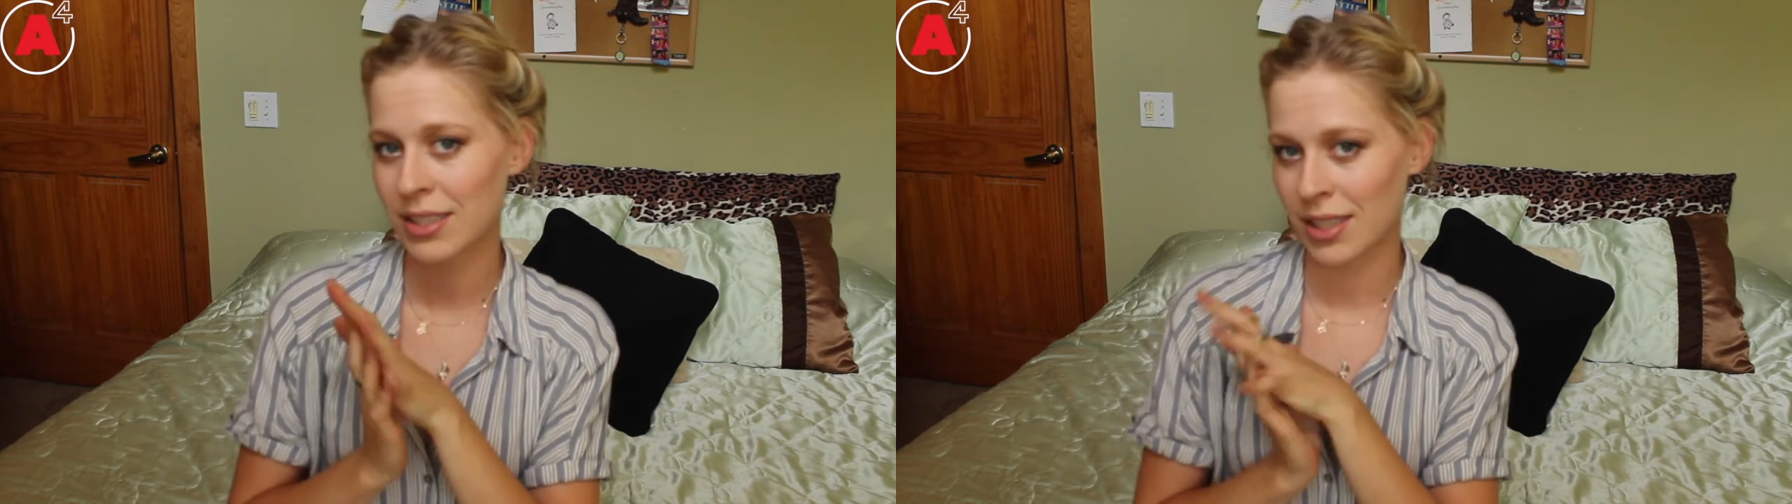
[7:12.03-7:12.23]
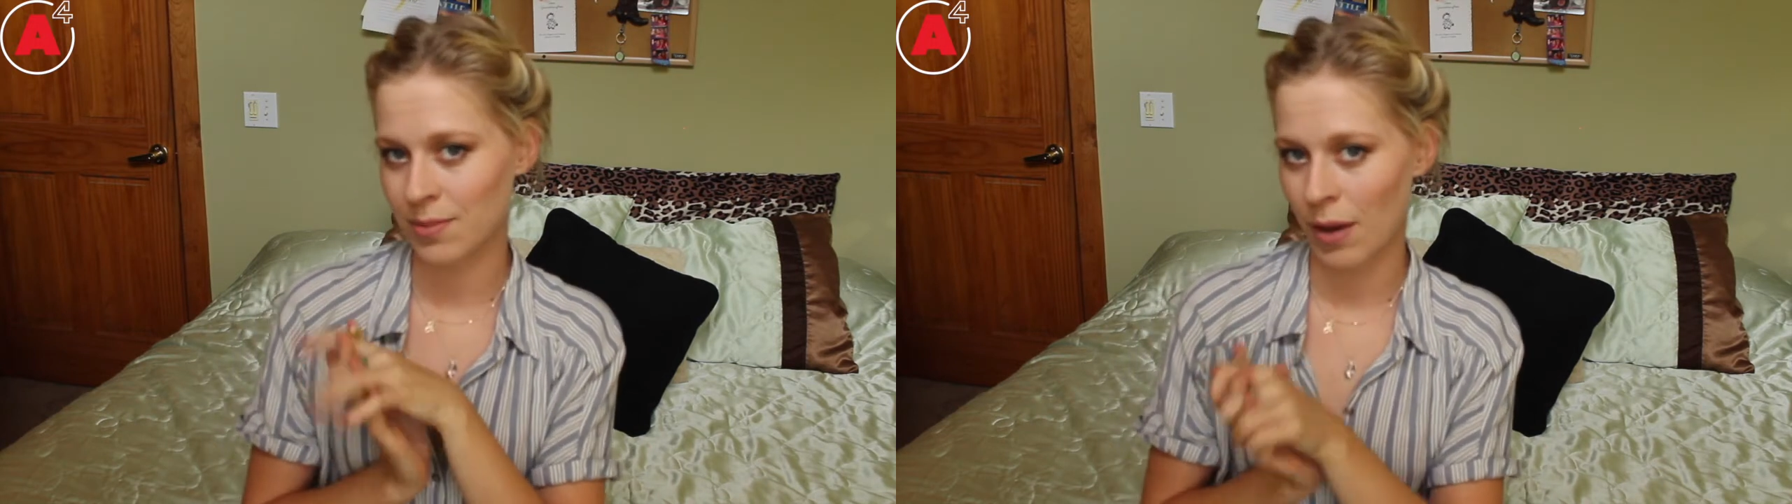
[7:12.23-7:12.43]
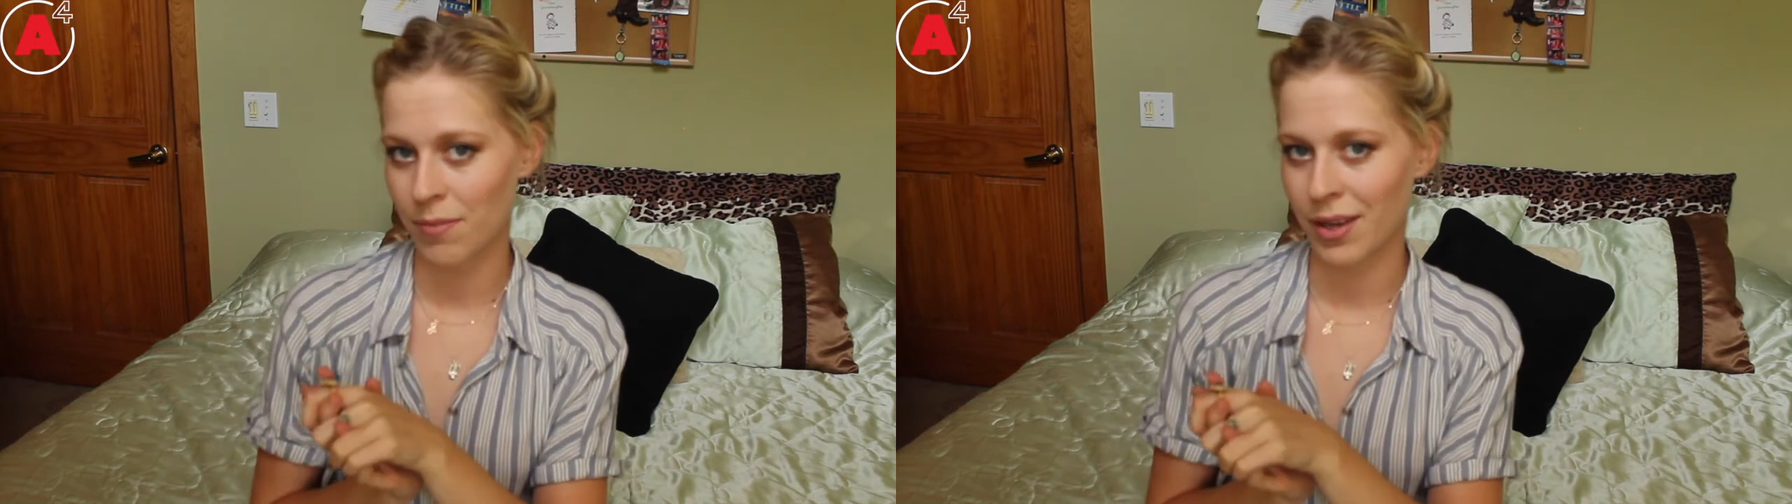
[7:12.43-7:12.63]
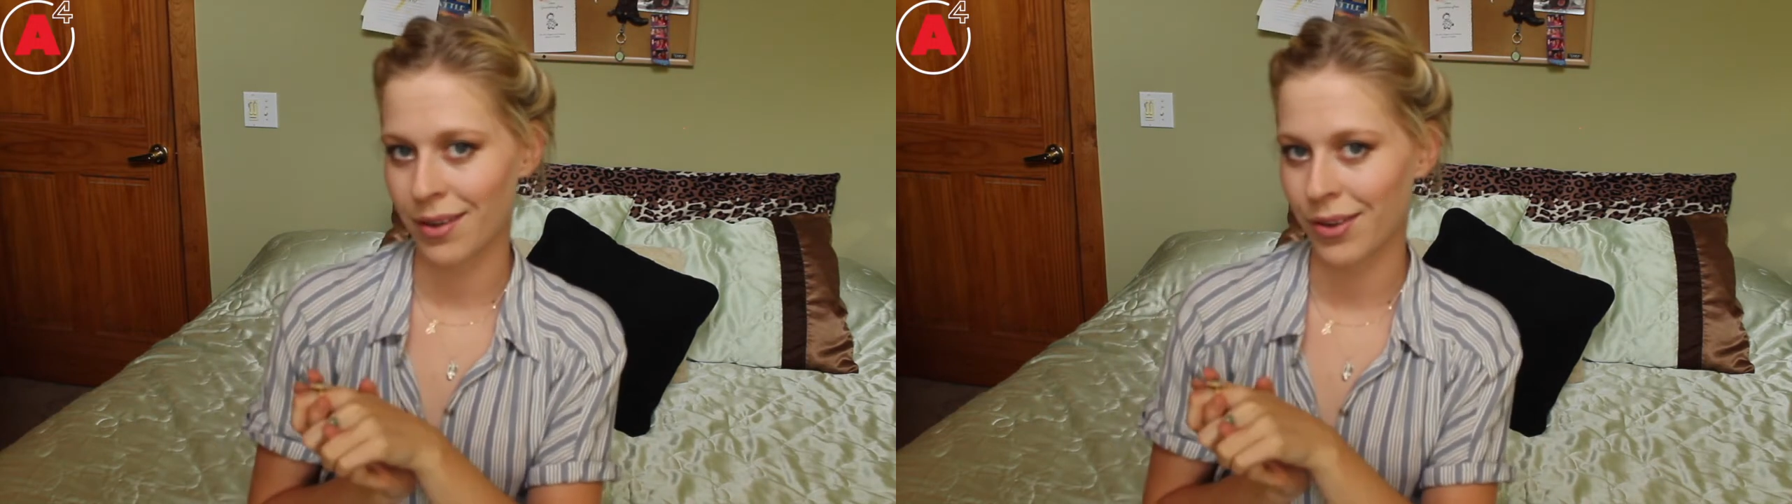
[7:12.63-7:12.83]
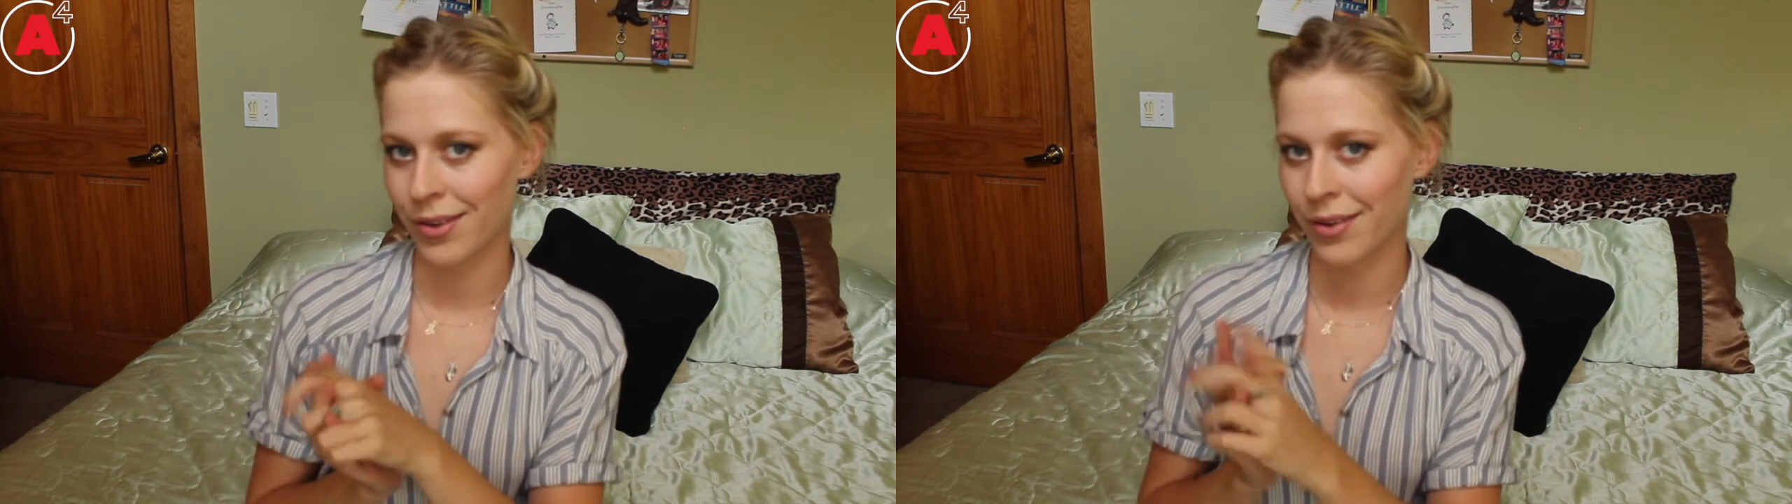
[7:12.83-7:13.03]
this might be a
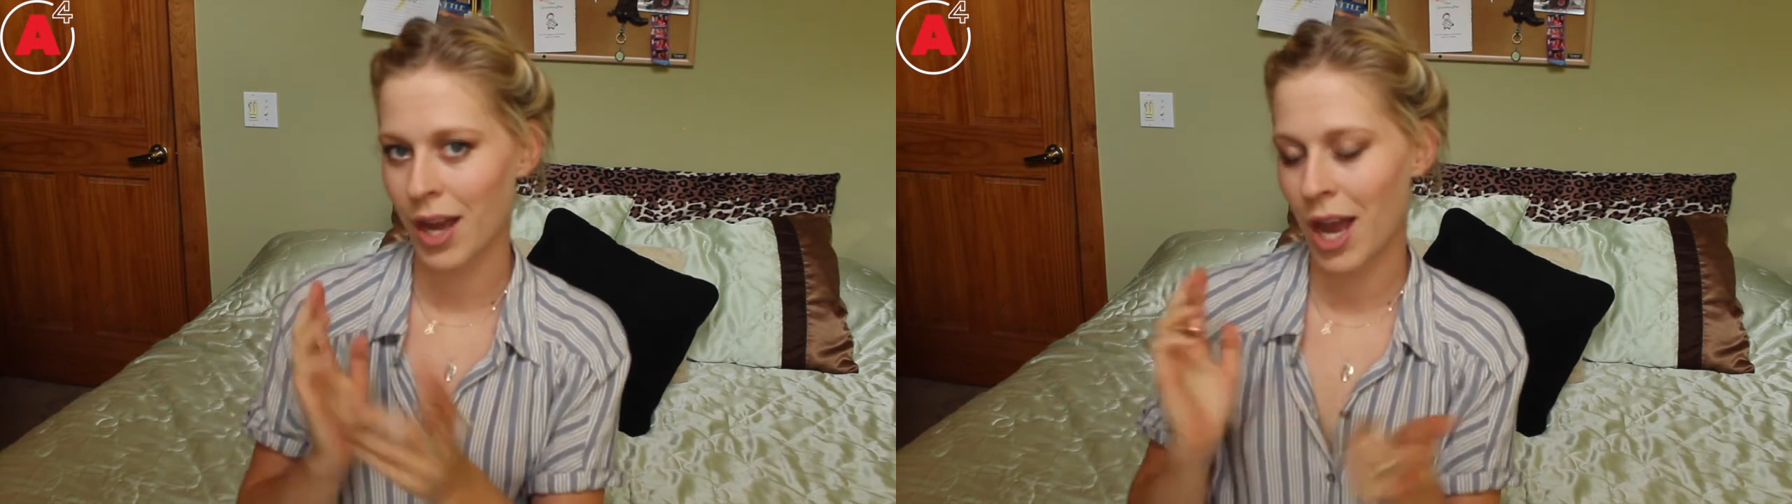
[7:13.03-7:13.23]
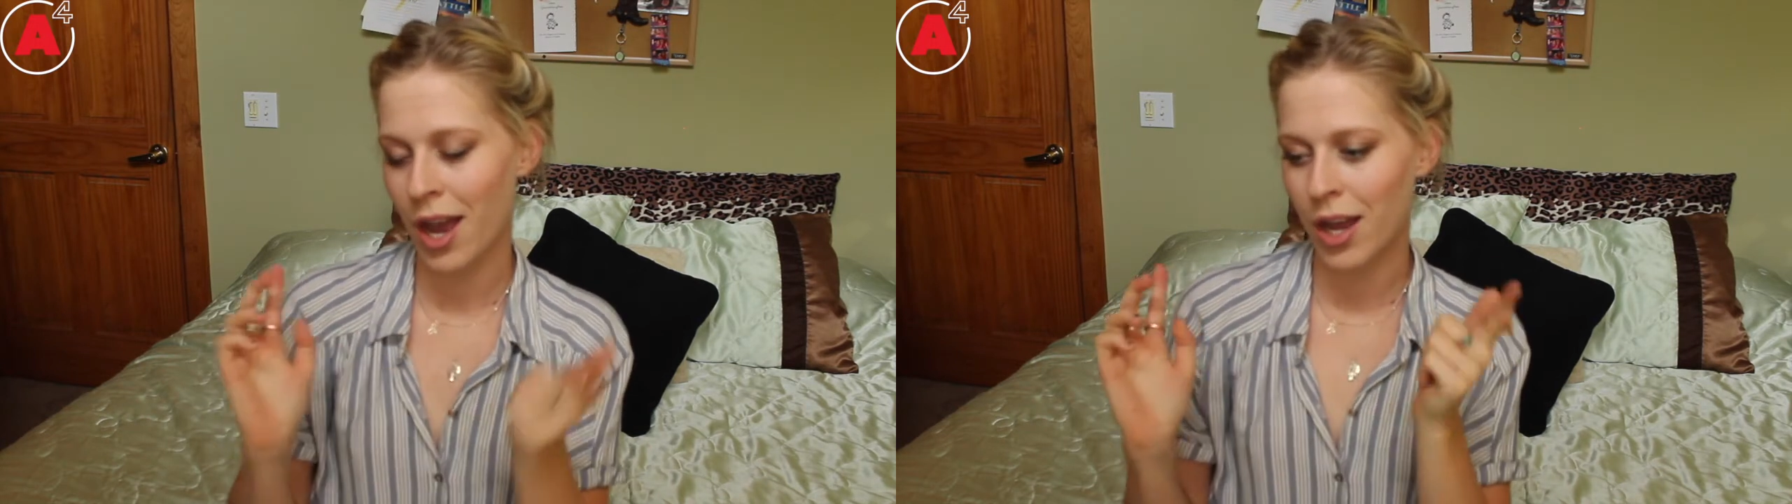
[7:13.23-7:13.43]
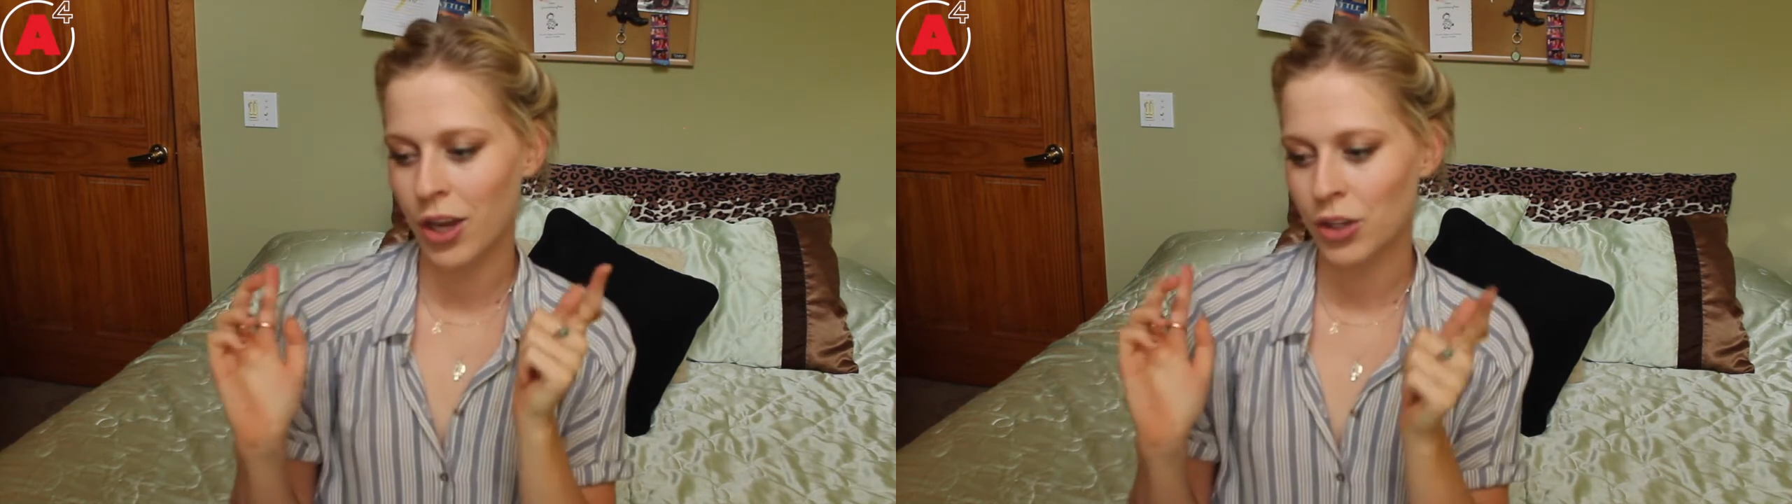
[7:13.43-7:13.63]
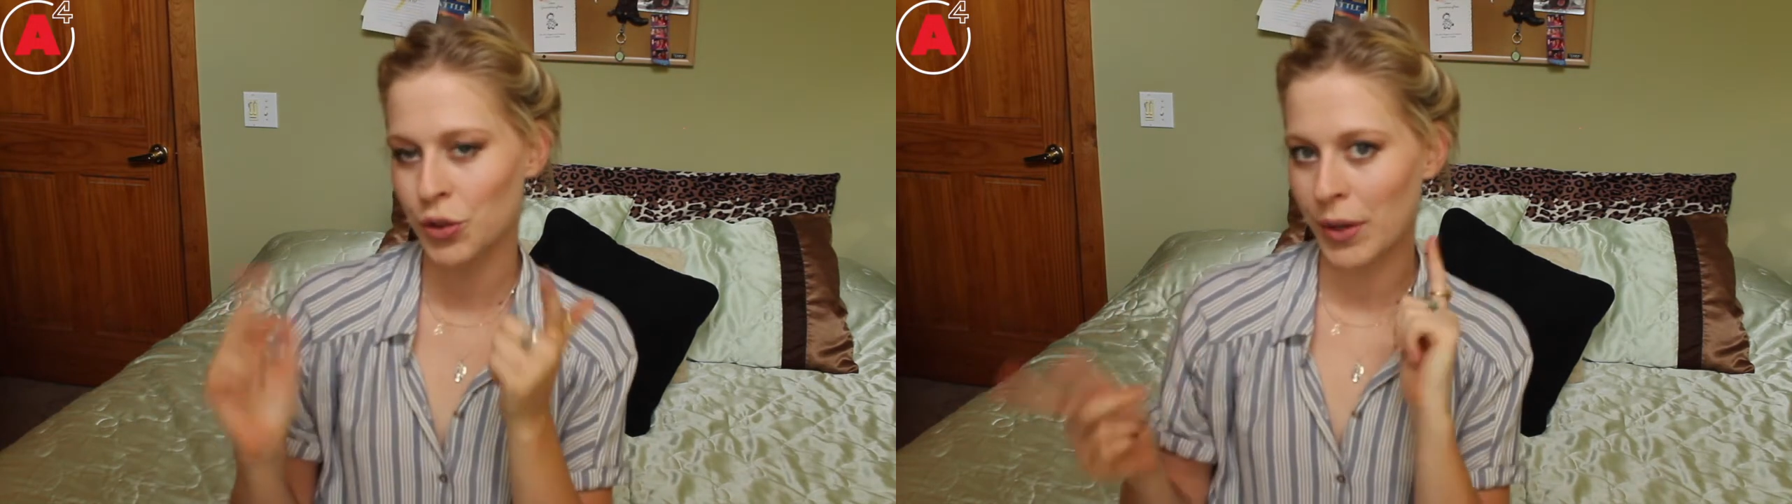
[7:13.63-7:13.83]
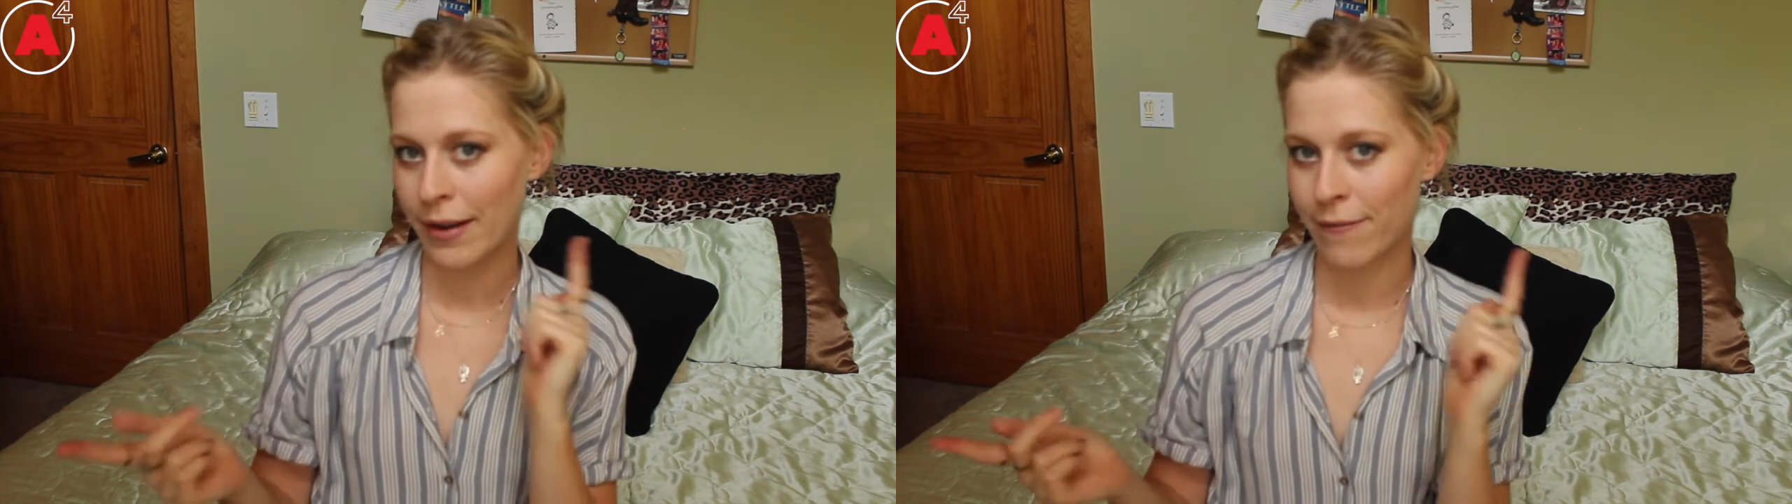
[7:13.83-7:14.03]
good
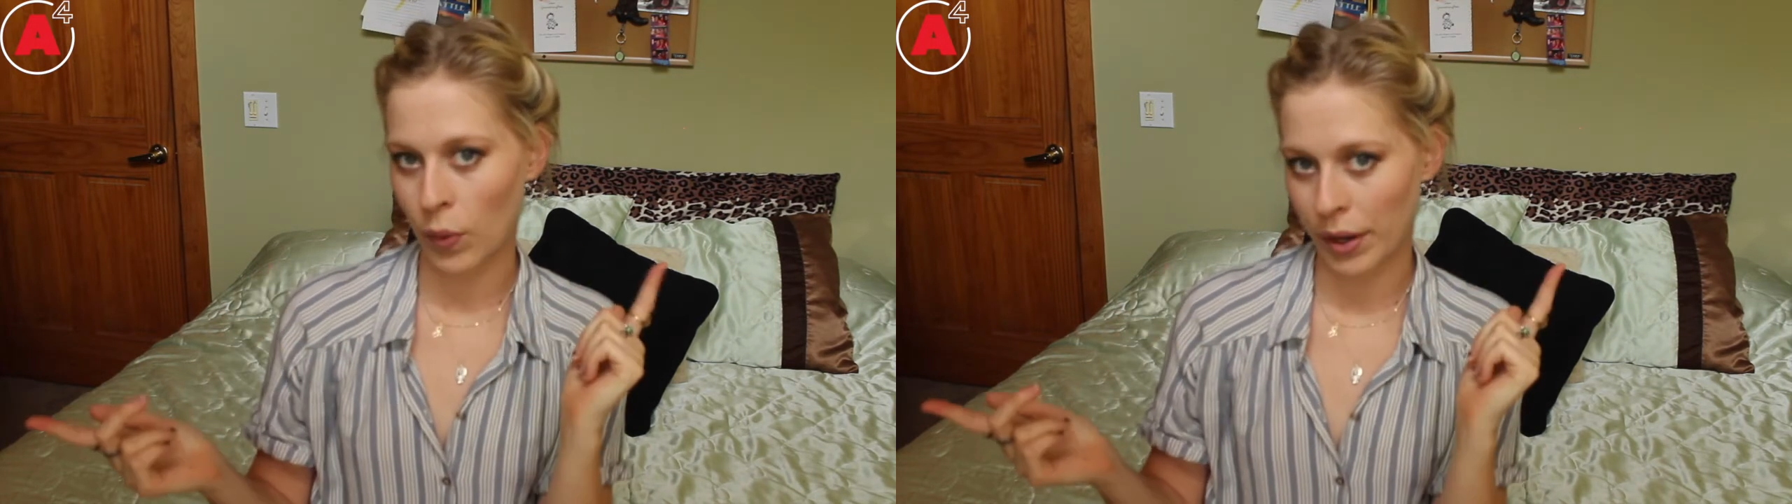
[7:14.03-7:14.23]
trick for you.